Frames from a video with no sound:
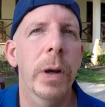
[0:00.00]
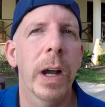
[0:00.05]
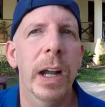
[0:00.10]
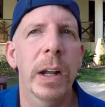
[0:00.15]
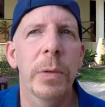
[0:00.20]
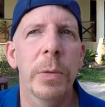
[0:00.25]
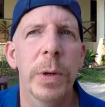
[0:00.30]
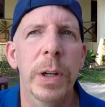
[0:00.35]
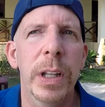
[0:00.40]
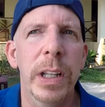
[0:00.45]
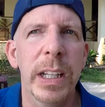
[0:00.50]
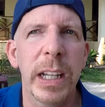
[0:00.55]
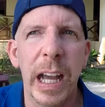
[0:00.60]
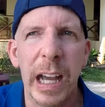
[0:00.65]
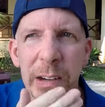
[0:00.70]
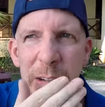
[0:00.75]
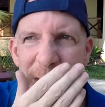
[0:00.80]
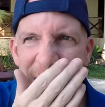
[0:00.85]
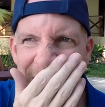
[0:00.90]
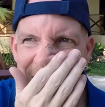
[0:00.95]
I
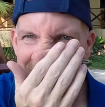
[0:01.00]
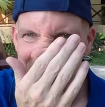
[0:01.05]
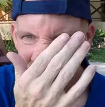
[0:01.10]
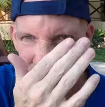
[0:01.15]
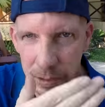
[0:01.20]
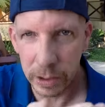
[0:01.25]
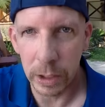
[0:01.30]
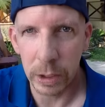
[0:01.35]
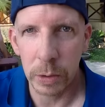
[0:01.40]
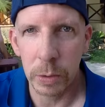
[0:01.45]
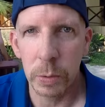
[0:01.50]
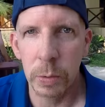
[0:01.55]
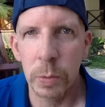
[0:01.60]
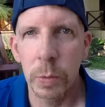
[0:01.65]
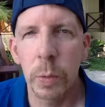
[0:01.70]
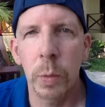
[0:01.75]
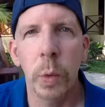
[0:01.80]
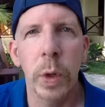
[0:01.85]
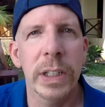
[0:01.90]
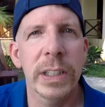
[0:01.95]
really don't know
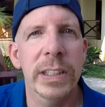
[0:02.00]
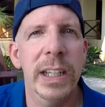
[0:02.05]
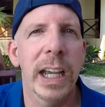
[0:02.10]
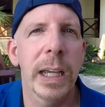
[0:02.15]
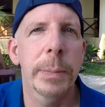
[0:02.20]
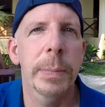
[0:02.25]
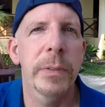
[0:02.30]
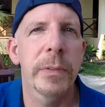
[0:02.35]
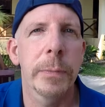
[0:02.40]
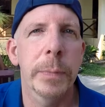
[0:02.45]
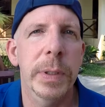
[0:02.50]
what type of